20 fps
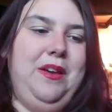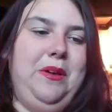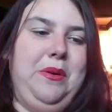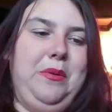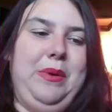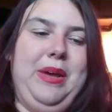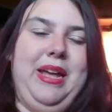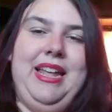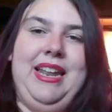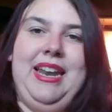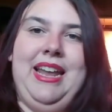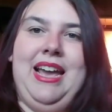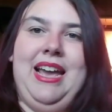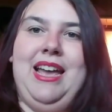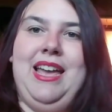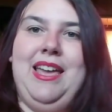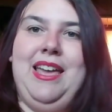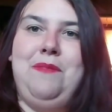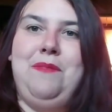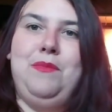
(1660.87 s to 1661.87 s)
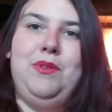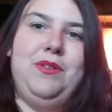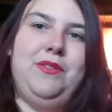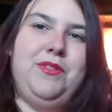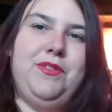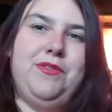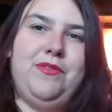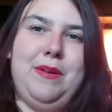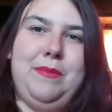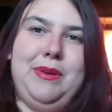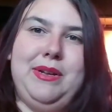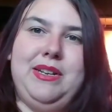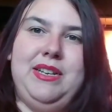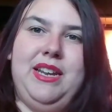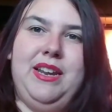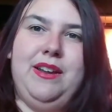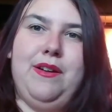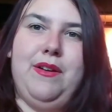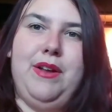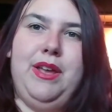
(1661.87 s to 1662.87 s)
When I moved from
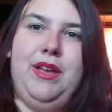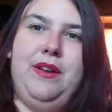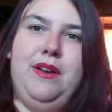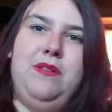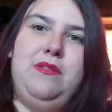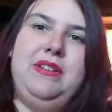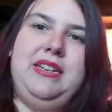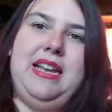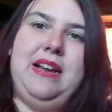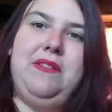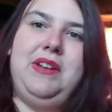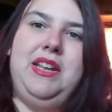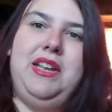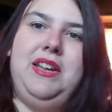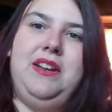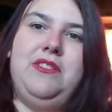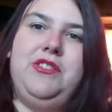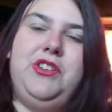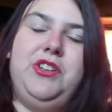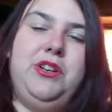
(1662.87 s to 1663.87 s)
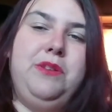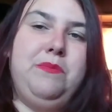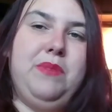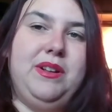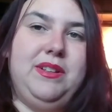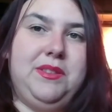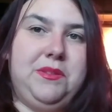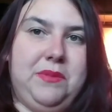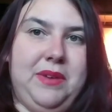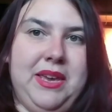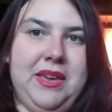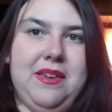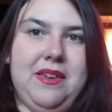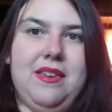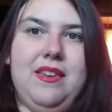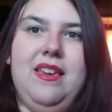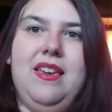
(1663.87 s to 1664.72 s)
Ontario down here to New Brunswick,